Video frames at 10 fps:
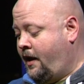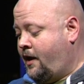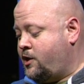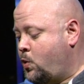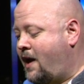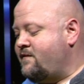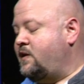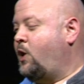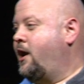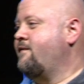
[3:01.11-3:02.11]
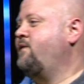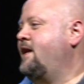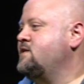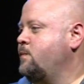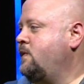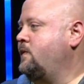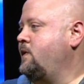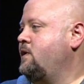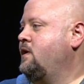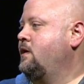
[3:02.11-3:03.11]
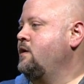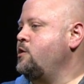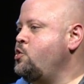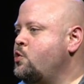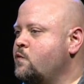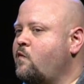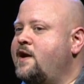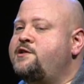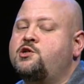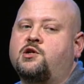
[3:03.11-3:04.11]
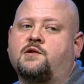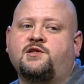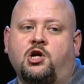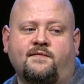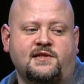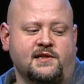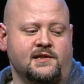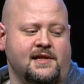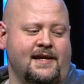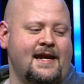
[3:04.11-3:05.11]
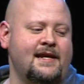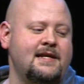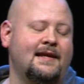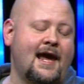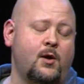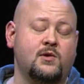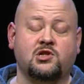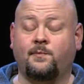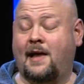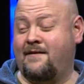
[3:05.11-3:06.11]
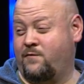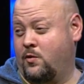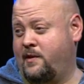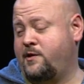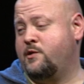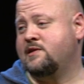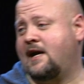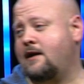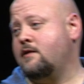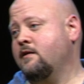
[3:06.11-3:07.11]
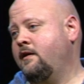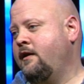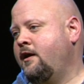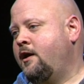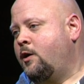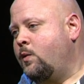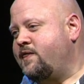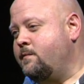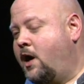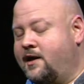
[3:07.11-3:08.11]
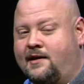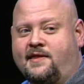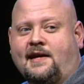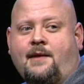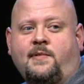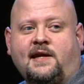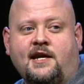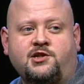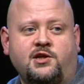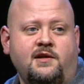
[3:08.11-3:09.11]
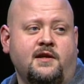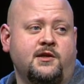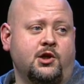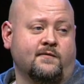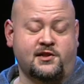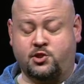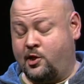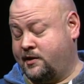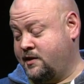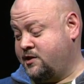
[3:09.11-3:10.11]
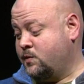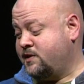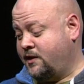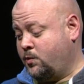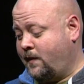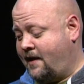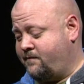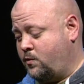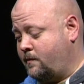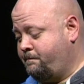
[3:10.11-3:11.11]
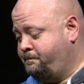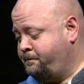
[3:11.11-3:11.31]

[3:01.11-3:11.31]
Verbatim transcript: you have a lot of flexibility. You can write your services in any language or platform that you desire. With the monolithic application, you're restricted to a single platform.